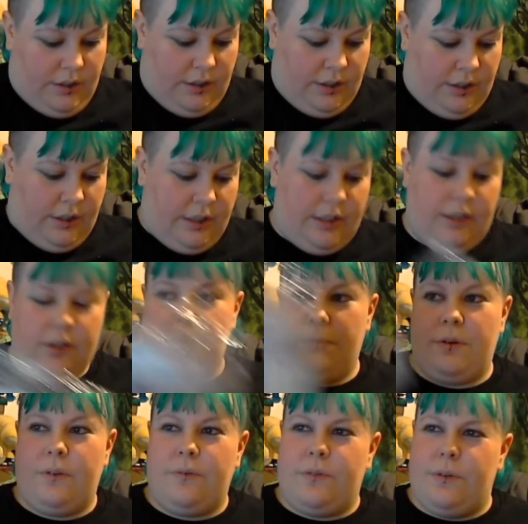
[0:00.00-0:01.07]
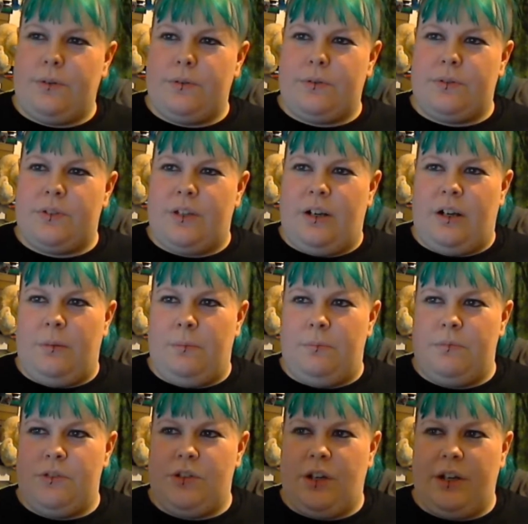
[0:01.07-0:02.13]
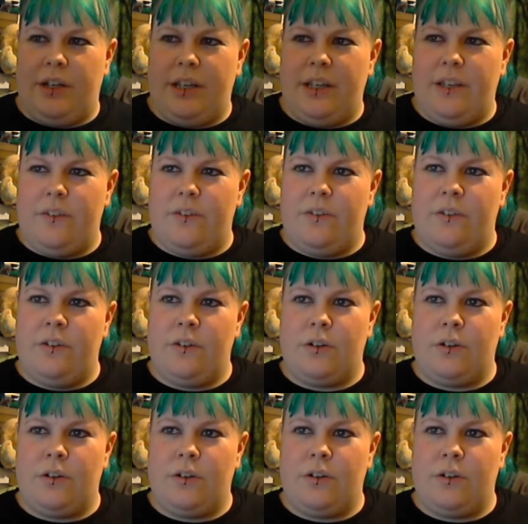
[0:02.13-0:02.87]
I got one of those Chinese